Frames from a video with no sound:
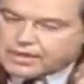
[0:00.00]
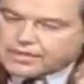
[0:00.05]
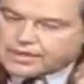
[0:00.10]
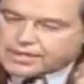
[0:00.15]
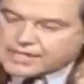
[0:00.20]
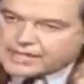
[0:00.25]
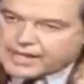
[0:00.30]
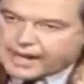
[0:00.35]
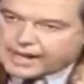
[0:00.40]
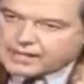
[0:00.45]

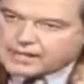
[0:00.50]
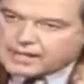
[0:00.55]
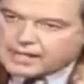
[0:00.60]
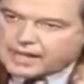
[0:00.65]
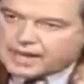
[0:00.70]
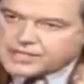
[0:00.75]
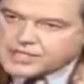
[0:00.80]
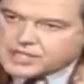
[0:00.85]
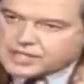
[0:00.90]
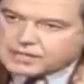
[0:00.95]
The
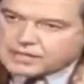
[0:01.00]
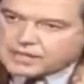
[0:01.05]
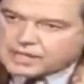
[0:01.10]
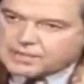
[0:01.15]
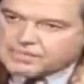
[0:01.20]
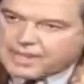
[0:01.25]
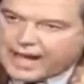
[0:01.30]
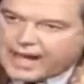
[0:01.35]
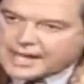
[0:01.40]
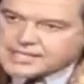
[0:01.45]
technological
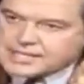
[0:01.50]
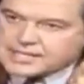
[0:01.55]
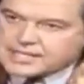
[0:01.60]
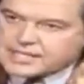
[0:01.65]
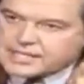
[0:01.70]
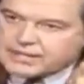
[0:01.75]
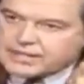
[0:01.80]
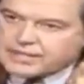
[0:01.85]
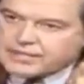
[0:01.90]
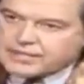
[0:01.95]

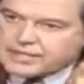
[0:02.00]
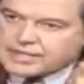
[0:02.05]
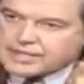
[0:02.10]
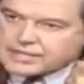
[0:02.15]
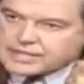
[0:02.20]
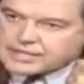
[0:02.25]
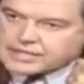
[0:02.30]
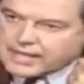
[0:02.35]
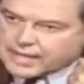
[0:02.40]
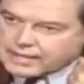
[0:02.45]
capacity that
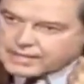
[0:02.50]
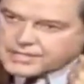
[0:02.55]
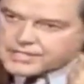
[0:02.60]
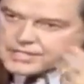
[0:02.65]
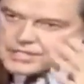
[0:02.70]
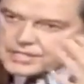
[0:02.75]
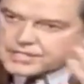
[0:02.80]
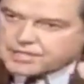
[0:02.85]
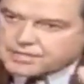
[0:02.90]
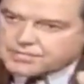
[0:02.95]
the
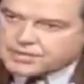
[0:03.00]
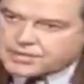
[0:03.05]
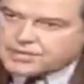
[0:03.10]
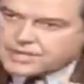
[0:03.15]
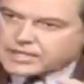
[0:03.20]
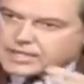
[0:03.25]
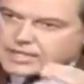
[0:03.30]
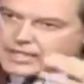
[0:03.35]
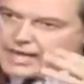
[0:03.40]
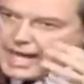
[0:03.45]
intelligence
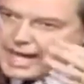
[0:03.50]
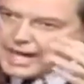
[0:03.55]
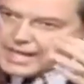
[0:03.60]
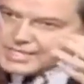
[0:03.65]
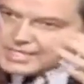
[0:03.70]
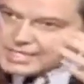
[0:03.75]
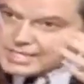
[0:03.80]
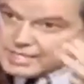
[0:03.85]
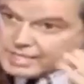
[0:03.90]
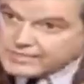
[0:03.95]
community
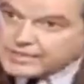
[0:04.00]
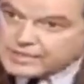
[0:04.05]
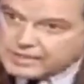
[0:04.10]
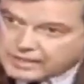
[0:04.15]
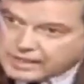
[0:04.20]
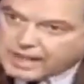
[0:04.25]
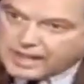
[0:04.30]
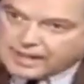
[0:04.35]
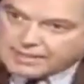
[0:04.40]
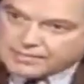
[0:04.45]
has
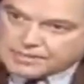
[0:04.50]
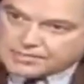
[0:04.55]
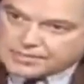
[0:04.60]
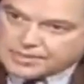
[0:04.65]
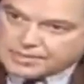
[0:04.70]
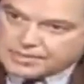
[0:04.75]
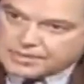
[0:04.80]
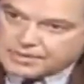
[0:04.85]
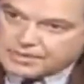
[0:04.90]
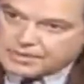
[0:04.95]
given the
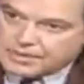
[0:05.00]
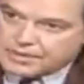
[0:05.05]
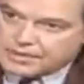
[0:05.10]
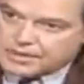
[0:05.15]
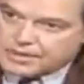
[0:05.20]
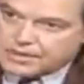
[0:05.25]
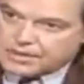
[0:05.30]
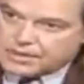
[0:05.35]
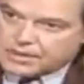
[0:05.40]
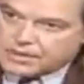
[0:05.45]
government
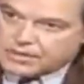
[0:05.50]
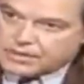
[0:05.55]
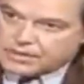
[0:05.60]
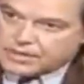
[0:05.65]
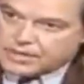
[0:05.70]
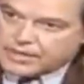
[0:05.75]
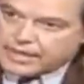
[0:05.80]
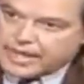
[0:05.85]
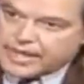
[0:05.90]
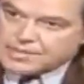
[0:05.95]

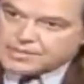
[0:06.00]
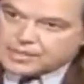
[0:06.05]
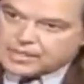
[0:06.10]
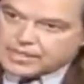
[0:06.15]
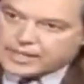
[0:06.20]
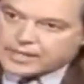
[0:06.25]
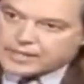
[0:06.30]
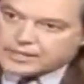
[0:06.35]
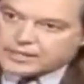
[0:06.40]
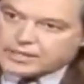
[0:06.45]
could enable
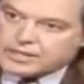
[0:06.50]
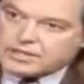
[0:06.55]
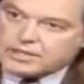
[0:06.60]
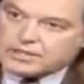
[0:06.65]
it